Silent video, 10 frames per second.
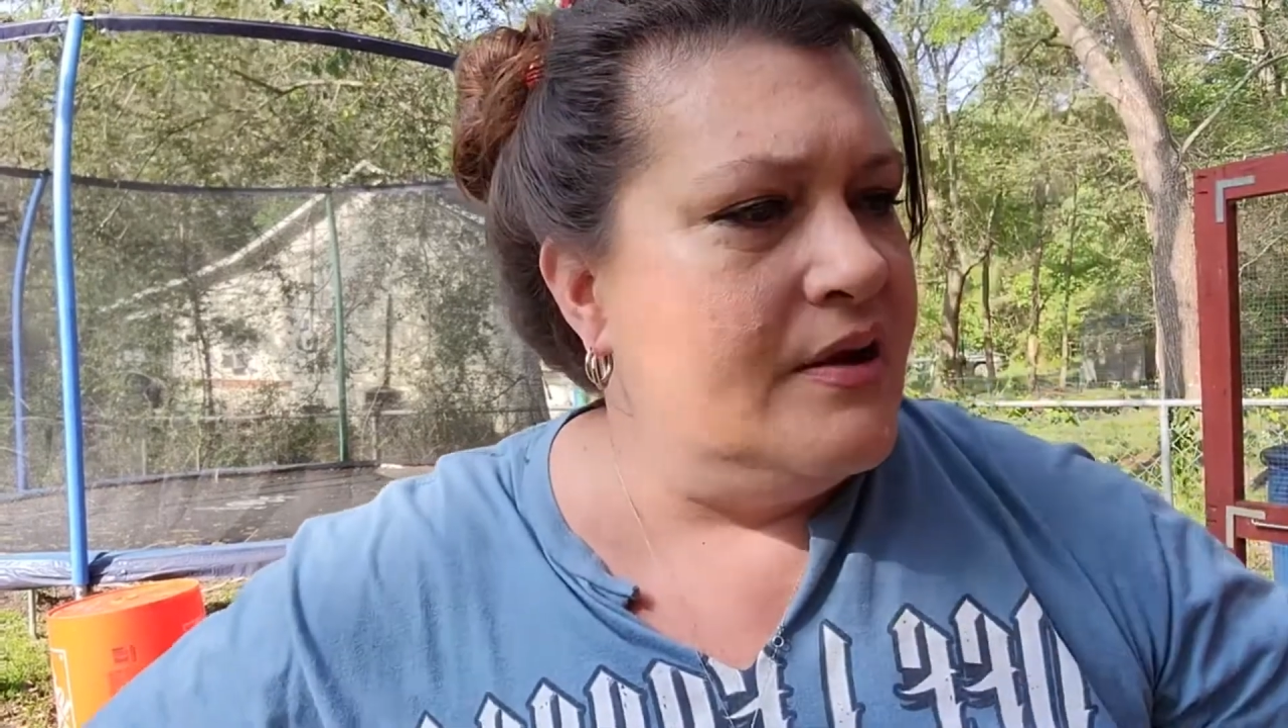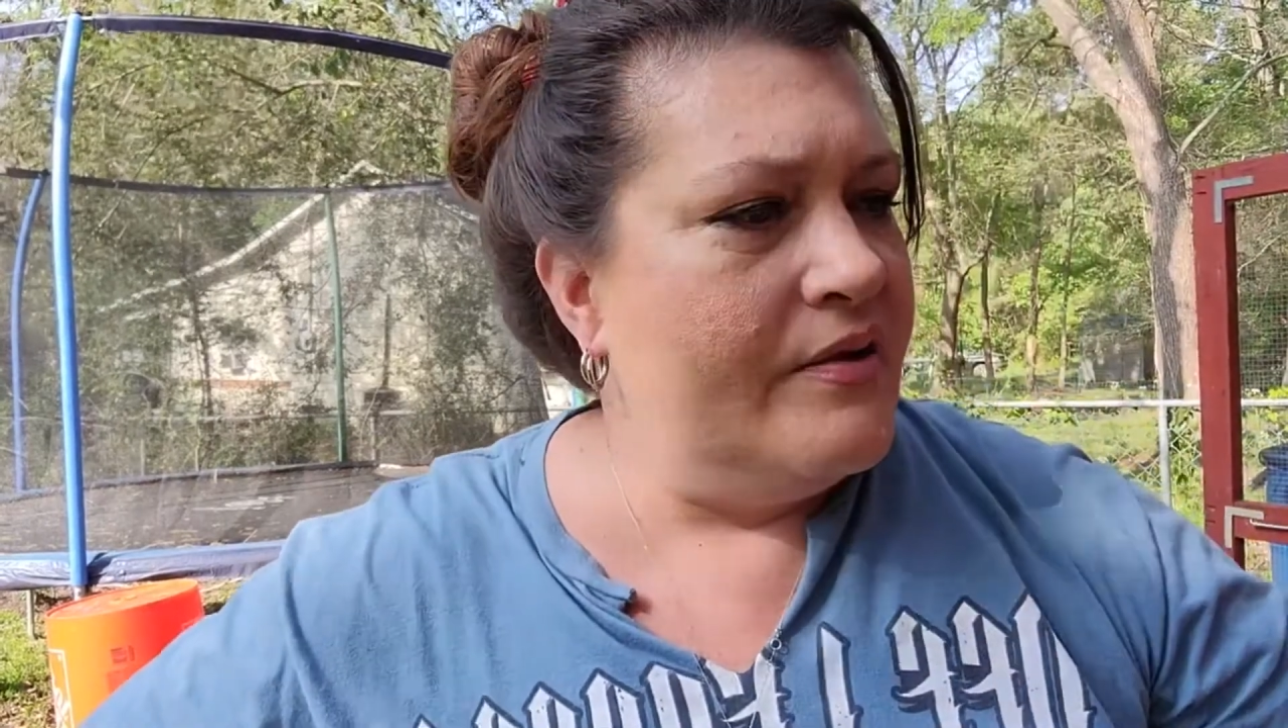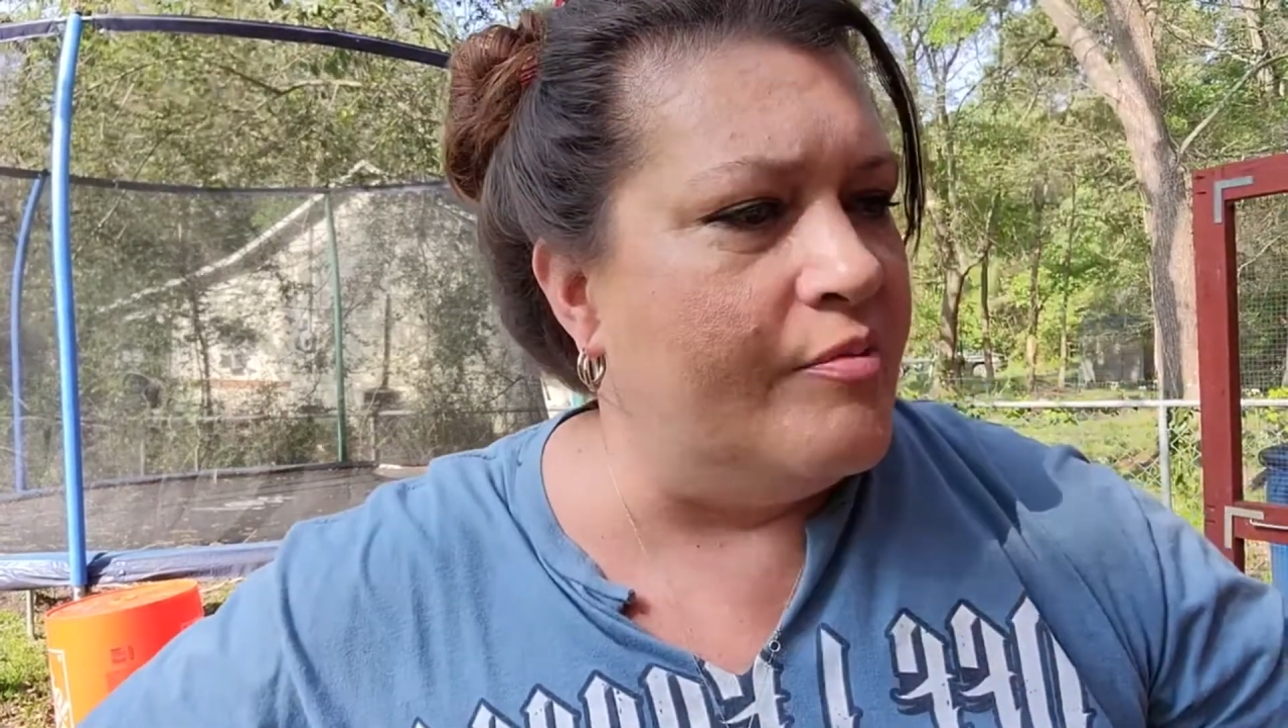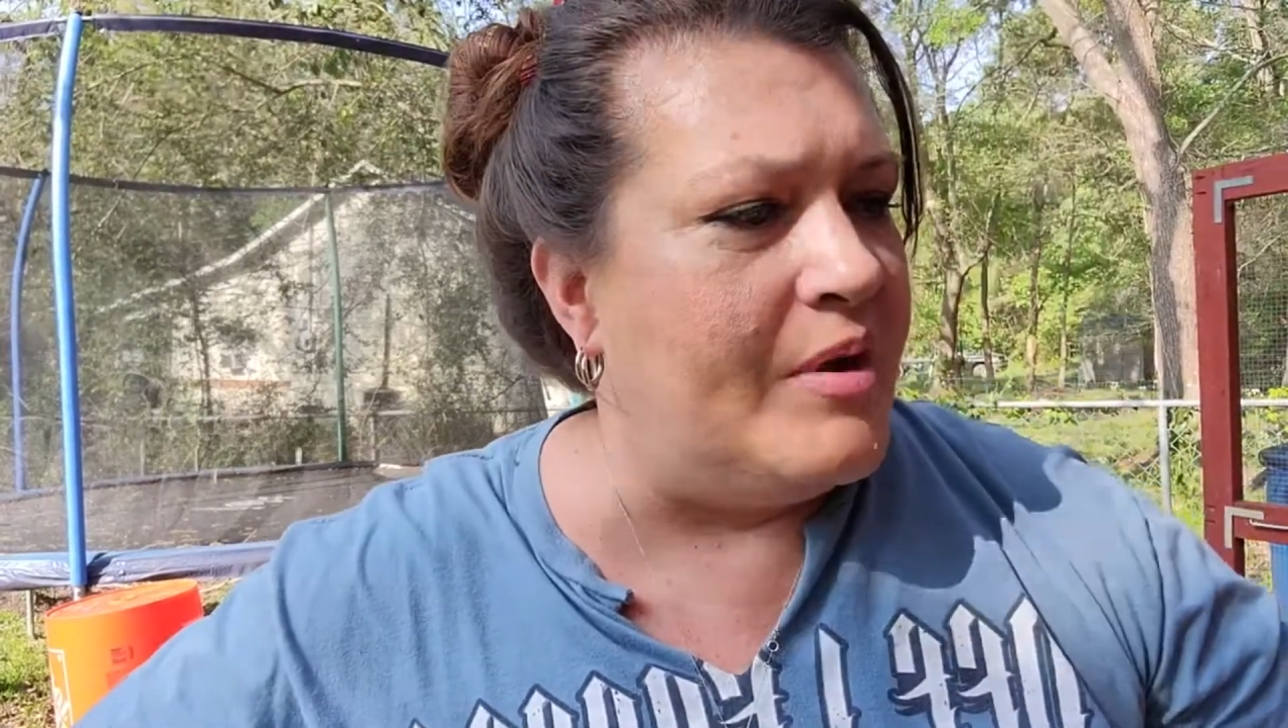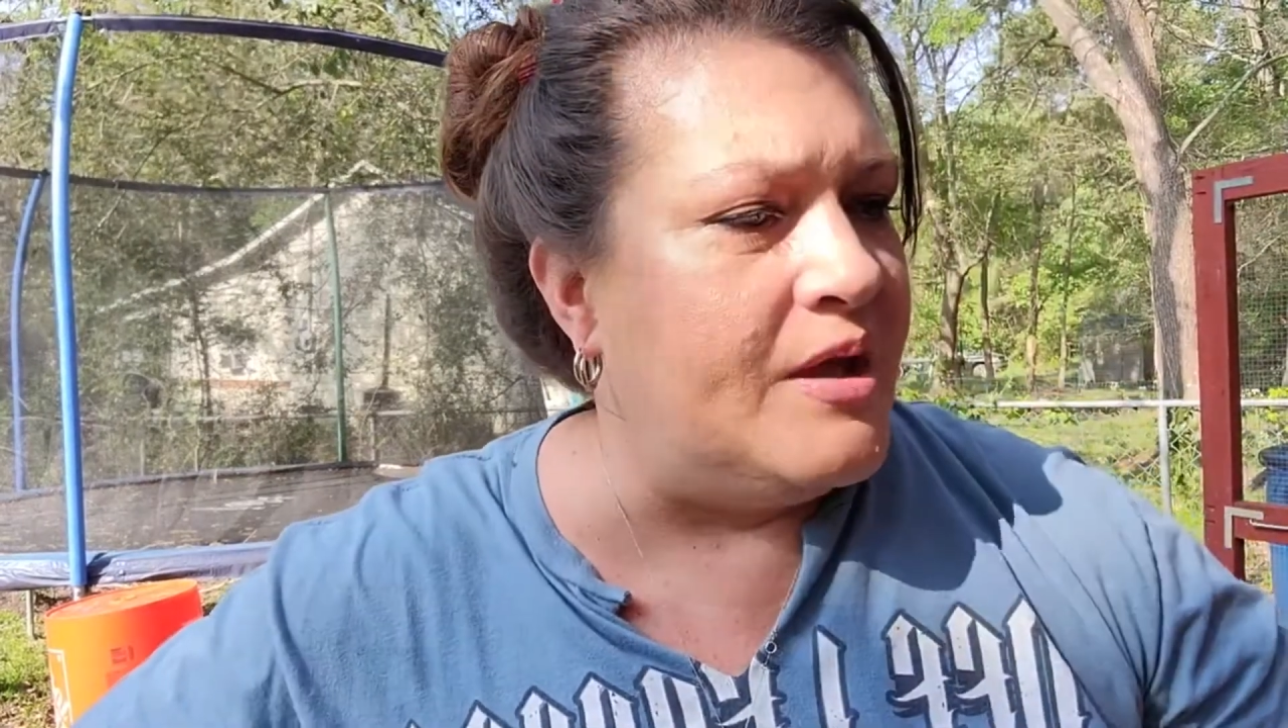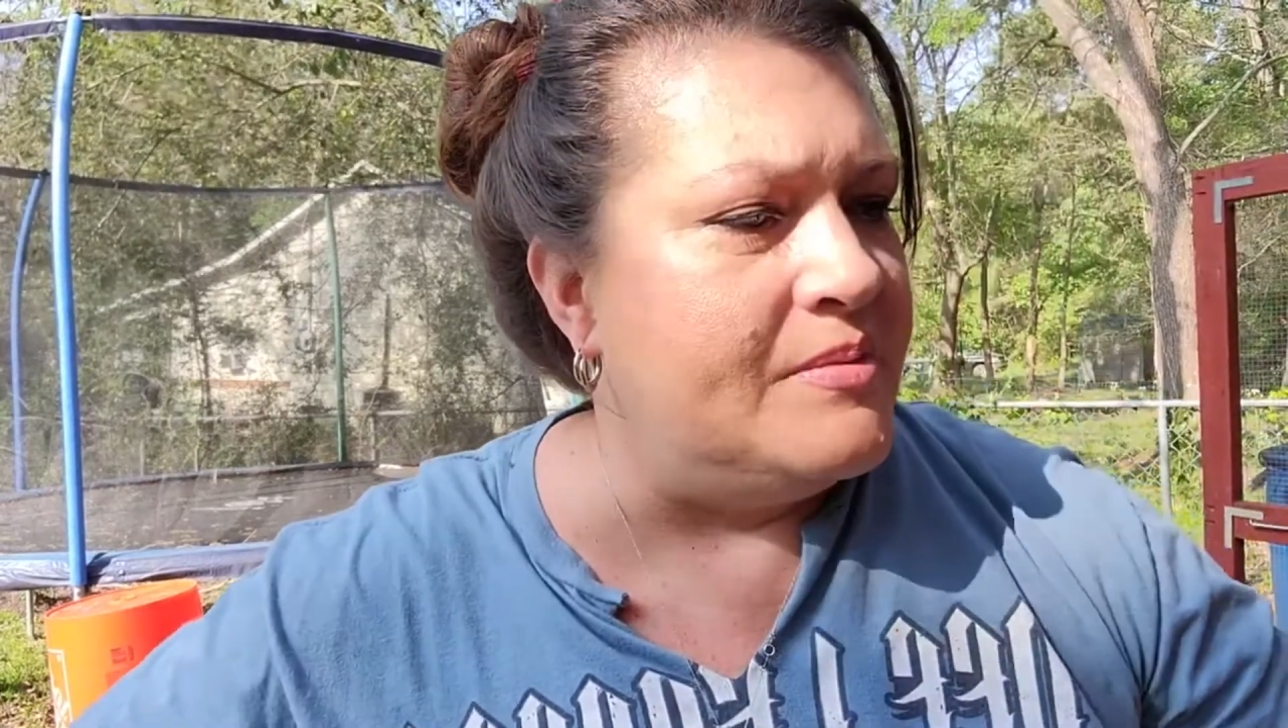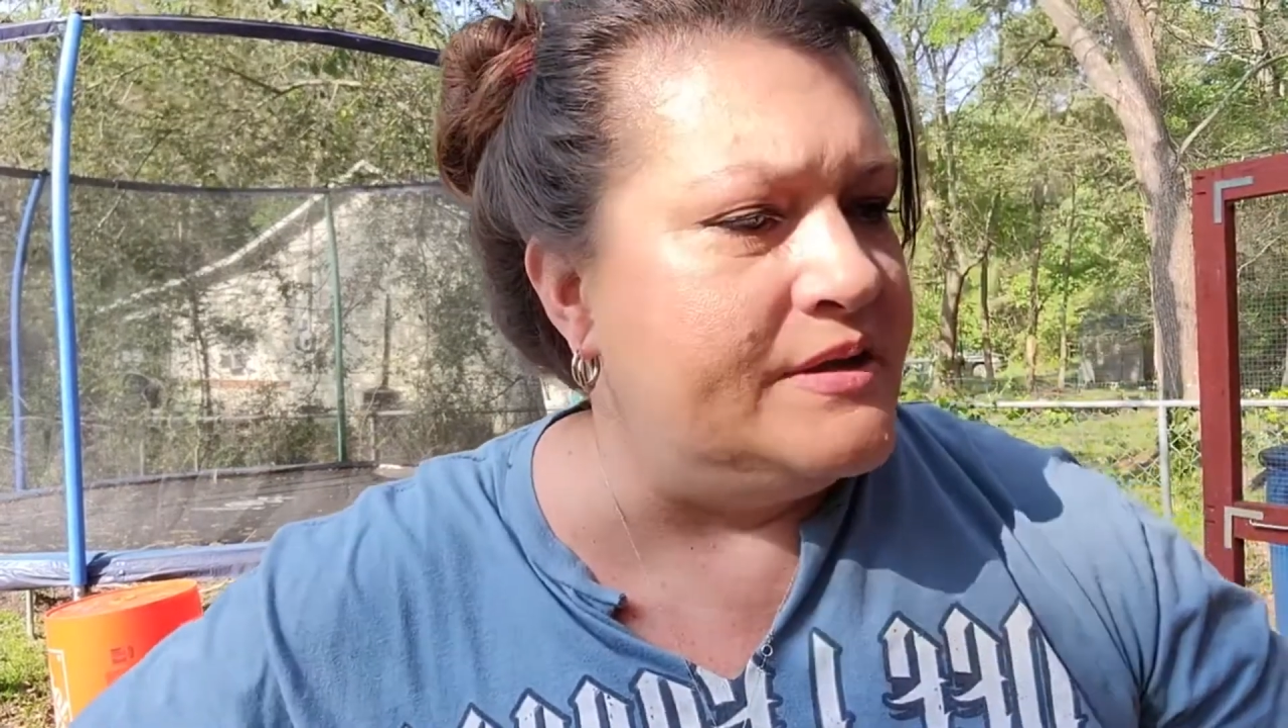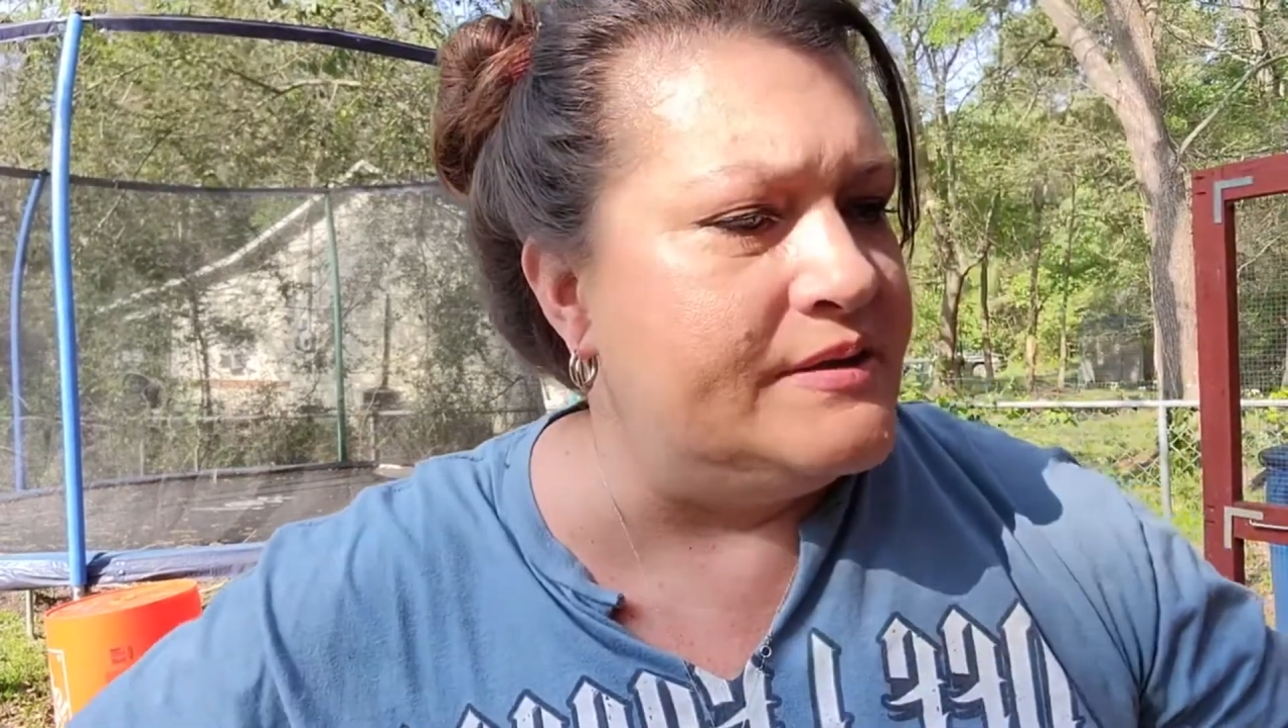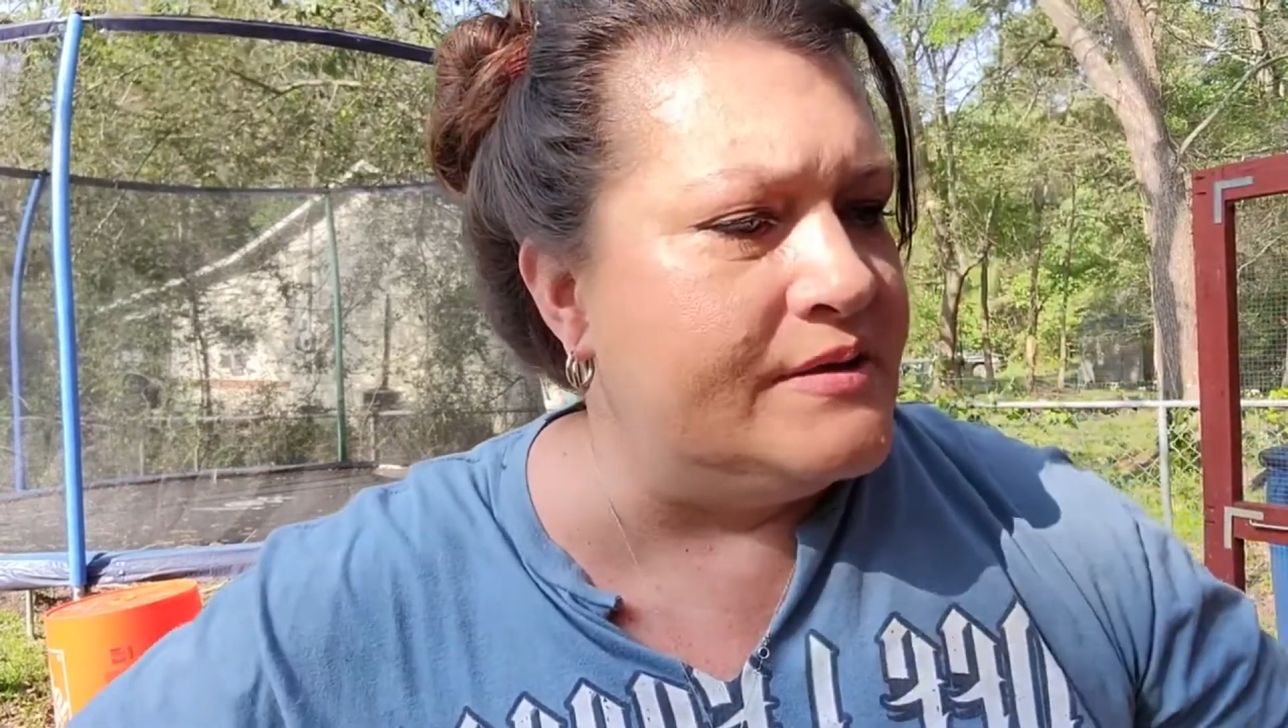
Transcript: the babies,